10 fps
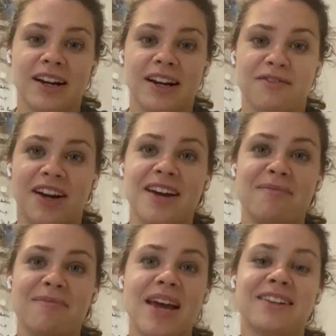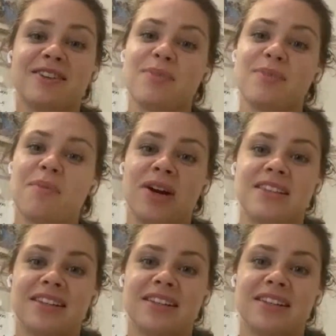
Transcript: that I've kind of made those memories,